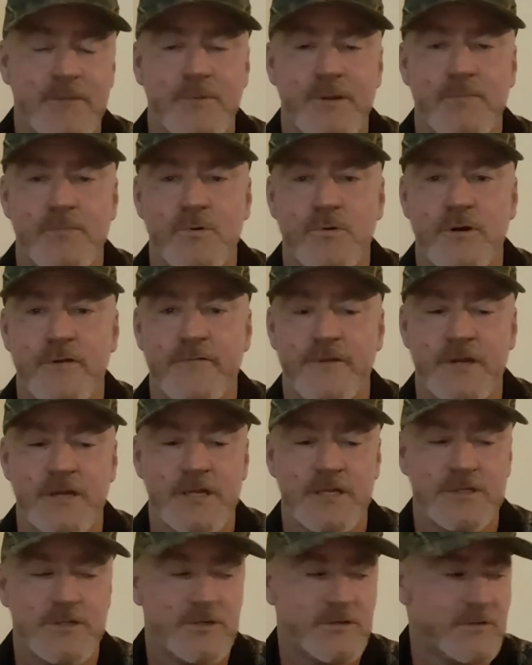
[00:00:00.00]
bit more if you
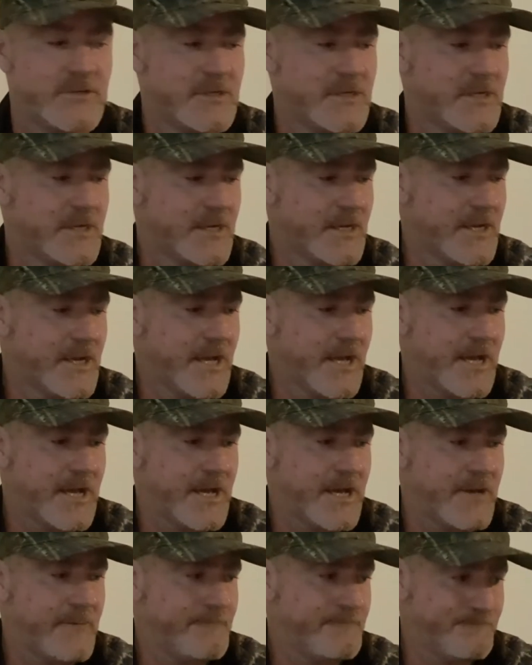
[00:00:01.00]
need
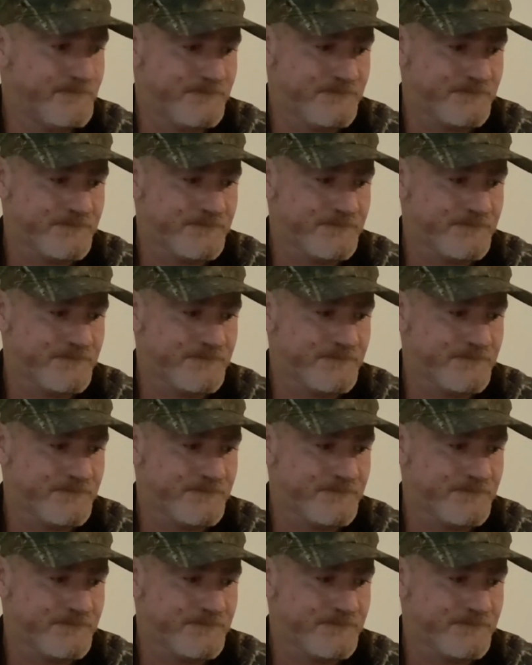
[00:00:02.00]
to.